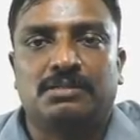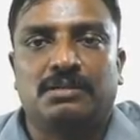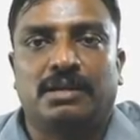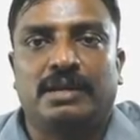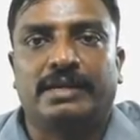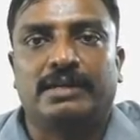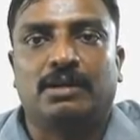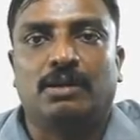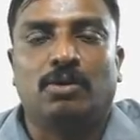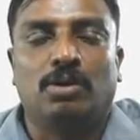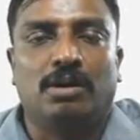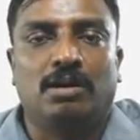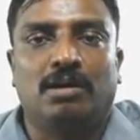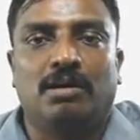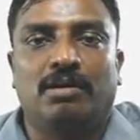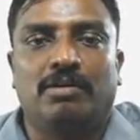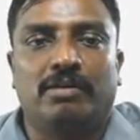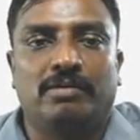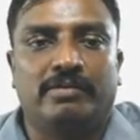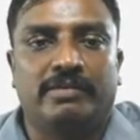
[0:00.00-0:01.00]
Like we
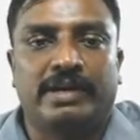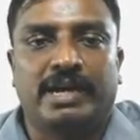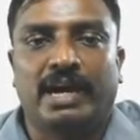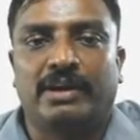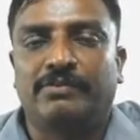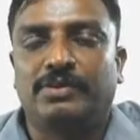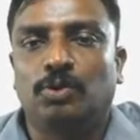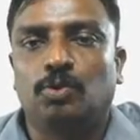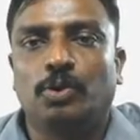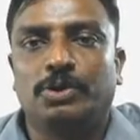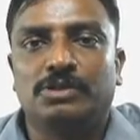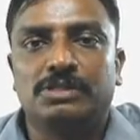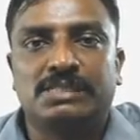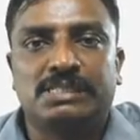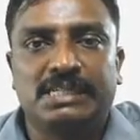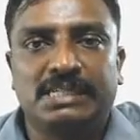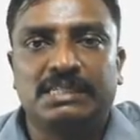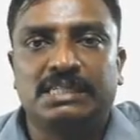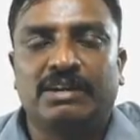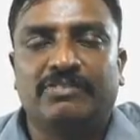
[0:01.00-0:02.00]
are going to
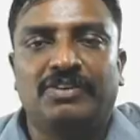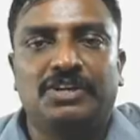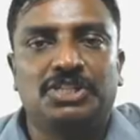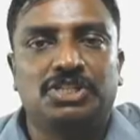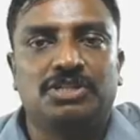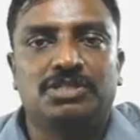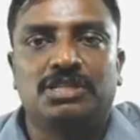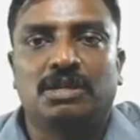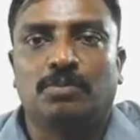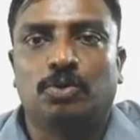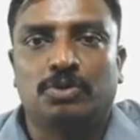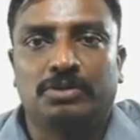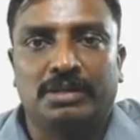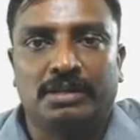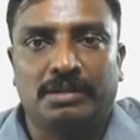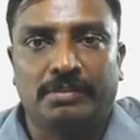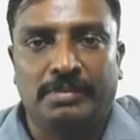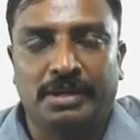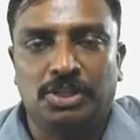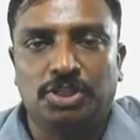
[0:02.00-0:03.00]
see definitions about the
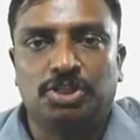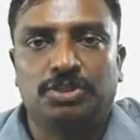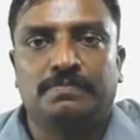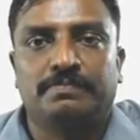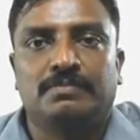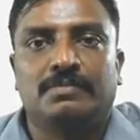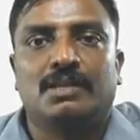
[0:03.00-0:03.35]
image,